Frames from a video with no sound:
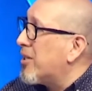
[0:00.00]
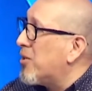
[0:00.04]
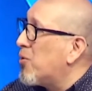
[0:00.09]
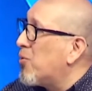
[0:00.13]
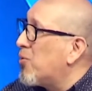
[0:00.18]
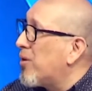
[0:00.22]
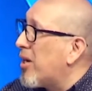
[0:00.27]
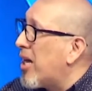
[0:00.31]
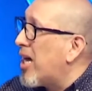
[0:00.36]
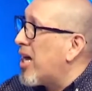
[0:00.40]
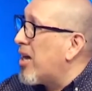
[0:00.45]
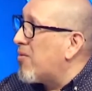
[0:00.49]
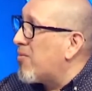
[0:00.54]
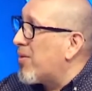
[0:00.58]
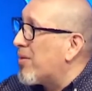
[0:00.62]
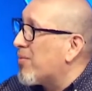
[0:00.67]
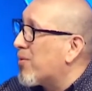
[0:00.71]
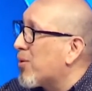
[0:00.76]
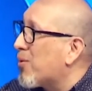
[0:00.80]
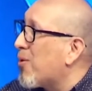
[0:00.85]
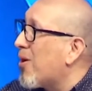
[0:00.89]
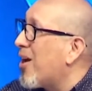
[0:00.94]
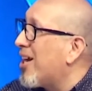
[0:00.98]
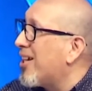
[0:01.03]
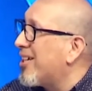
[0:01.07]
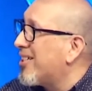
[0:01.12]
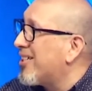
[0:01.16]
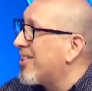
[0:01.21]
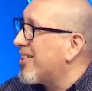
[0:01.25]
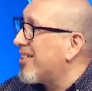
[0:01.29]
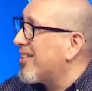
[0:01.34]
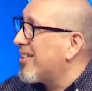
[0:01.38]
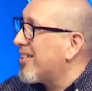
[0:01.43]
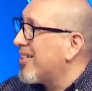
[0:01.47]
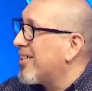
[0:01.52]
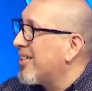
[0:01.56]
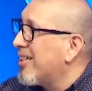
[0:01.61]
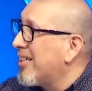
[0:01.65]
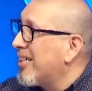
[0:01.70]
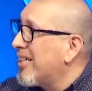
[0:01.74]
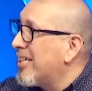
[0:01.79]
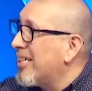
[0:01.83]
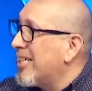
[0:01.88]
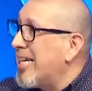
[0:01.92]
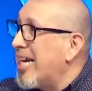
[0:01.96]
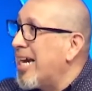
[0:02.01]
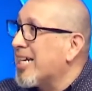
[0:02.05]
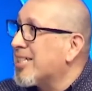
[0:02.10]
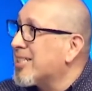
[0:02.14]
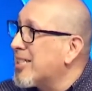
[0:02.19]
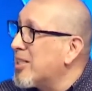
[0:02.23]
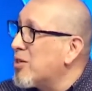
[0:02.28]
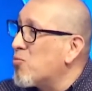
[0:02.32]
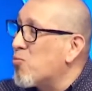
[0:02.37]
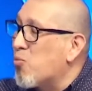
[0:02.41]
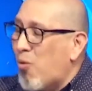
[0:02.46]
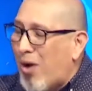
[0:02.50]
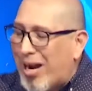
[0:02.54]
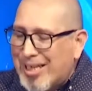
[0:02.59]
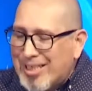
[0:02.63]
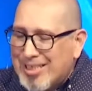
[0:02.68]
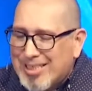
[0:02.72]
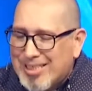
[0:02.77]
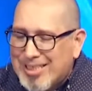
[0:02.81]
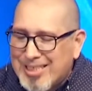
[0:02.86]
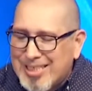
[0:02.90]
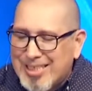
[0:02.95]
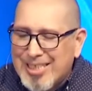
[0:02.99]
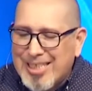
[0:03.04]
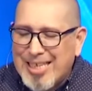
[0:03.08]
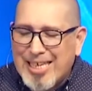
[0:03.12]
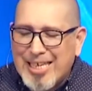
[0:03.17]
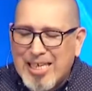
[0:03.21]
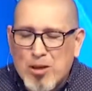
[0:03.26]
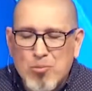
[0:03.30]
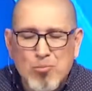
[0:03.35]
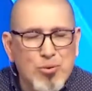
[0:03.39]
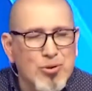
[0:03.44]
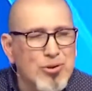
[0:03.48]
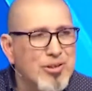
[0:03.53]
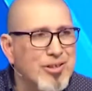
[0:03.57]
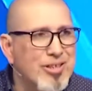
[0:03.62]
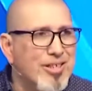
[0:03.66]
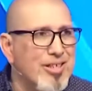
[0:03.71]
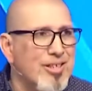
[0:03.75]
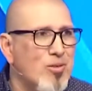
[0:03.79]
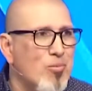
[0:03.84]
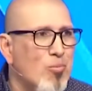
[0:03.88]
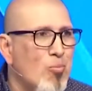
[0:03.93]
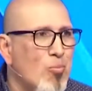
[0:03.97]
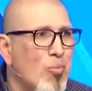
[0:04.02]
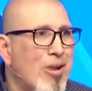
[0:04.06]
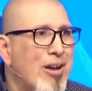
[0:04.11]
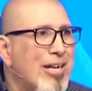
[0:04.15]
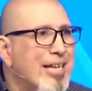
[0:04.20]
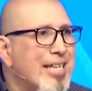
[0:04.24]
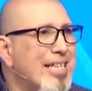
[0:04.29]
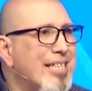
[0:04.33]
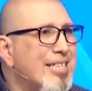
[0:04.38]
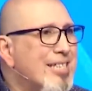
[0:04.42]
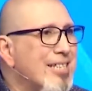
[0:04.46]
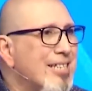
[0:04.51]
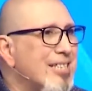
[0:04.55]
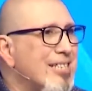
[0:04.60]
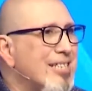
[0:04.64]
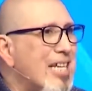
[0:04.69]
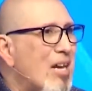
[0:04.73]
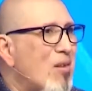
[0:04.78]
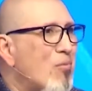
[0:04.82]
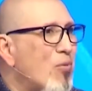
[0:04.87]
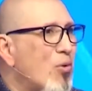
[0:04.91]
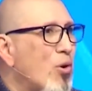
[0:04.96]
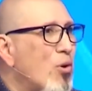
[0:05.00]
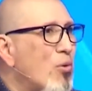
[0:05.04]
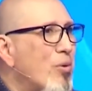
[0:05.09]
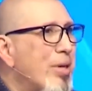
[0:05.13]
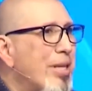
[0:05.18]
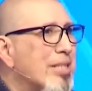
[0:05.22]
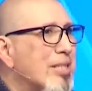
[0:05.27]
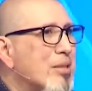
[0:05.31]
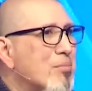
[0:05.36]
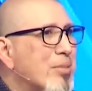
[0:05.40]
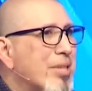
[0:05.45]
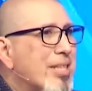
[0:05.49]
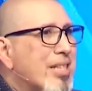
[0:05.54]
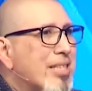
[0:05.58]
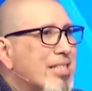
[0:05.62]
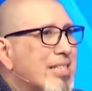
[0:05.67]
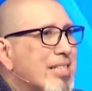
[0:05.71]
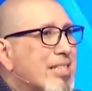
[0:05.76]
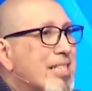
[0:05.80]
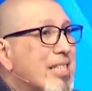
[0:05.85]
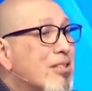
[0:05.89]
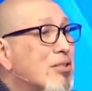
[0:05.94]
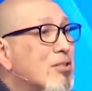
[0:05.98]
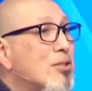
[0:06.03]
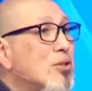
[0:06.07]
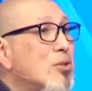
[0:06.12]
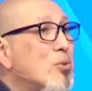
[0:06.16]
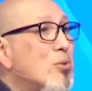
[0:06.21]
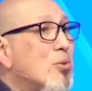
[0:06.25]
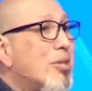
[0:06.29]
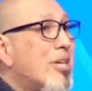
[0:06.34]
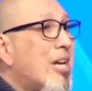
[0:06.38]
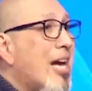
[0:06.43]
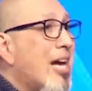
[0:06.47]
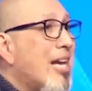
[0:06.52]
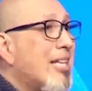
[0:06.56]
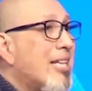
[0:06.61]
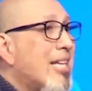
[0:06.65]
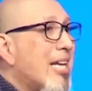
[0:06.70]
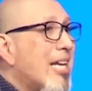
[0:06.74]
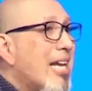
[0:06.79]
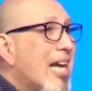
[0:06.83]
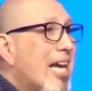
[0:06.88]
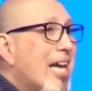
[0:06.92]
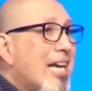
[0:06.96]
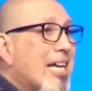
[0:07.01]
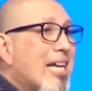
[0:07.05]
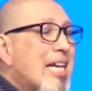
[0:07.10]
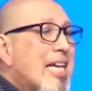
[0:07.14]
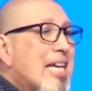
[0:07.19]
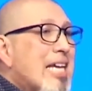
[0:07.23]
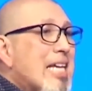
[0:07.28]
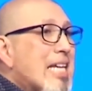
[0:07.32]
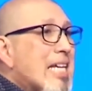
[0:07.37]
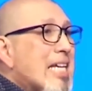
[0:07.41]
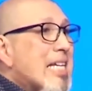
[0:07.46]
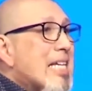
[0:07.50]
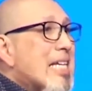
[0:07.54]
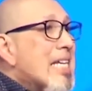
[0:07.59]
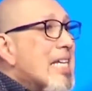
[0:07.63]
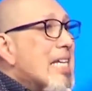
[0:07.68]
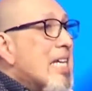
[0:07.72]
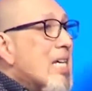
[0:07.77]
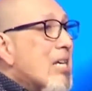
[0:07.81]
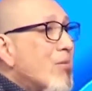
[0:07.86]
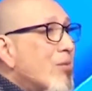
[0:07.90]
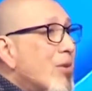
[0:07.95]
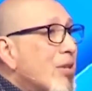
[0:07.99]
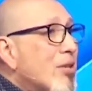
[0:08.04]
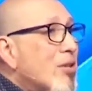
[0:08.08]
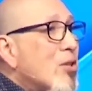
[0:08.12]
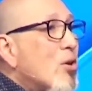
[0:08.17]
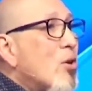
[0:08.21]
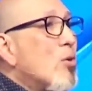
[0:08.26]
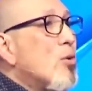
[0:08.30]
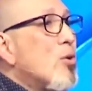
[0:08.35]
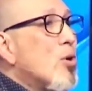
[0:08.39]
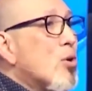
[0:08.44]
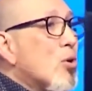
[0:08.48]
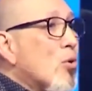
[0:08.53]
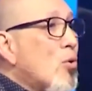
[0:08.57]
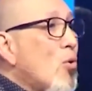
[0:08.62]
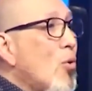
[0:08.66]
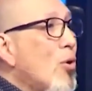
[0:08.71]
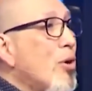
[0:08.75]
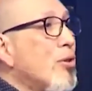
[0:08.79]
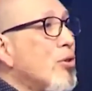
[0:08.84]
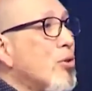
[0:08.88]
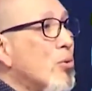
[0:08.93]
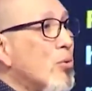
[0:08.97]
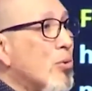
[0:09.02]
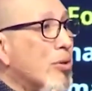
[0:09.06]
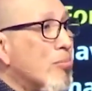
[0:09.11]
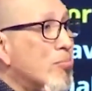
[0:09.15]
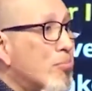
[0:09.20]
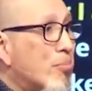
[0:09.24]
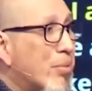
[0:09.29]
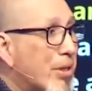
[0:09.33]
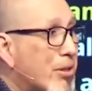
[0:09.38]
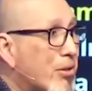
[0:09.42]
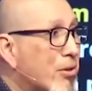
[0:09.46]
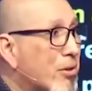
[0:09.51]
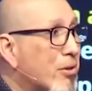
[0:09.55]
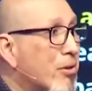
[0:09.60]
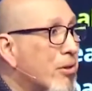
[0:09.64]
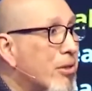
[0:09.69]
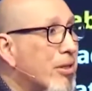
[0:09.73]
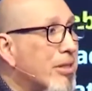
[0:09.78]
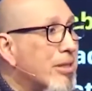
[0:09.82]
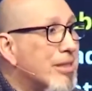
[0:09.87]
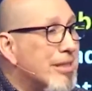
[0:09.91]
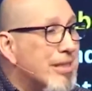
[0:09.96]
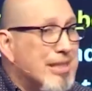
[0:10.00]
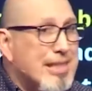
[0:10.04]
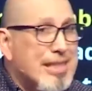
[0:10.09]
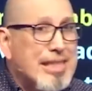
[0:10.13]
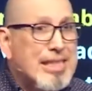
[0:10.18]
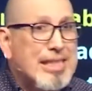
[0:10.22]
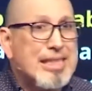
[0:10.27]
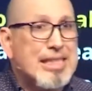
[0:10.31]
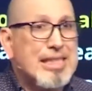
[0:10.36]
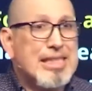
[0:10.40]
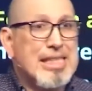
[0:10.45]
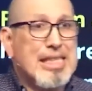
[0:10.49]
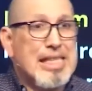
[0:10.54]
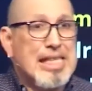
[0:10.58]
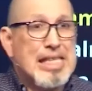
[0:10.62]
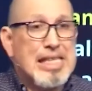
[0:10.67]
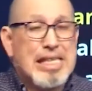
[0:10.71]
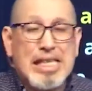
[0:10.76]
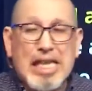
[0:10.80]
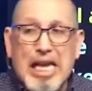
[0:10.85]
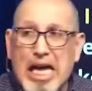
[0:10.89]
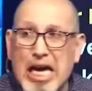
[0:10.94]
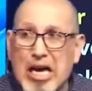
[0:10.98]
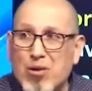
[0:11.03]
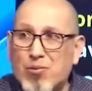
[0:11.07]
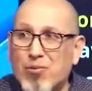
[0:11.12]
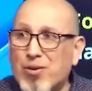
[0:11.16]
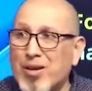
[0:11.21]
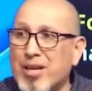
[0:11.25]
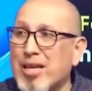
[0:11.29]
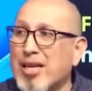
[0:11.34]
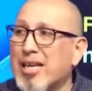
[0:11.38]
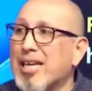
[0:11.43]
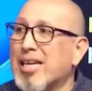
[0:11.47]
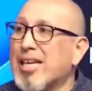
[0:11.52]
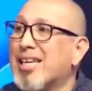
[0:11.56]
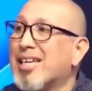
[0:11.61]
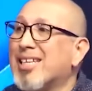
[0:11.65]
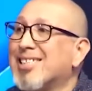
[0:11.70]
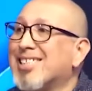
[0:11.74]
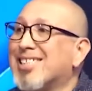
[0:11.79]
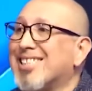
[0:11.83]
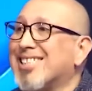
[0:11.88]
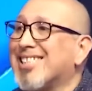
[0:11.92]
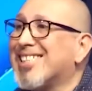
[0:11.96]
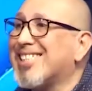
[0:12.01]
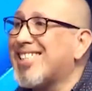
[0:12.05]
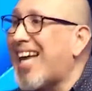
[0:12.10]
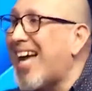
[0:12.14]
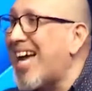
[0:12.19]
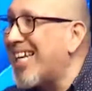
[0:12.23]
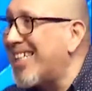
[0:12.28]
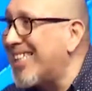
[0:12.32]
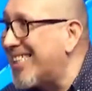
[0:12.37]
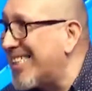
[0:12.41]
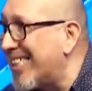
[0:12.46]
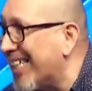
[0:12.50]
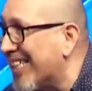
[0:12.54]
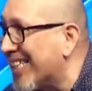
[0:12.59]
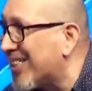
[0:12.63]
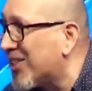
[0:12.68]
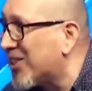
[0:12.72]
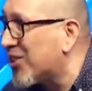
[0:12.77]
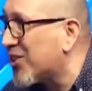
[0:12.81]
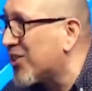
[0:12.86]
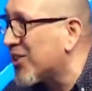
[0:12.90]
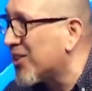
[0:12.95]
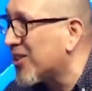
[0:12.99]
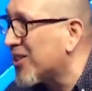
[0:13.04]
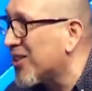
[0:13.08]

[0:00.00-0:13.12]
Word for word: you and I have ever cried. He actually writes it in a book. He does that for a reason because He tells you and I that, hey, even though you're going through a bitter season in life, it is a side dish.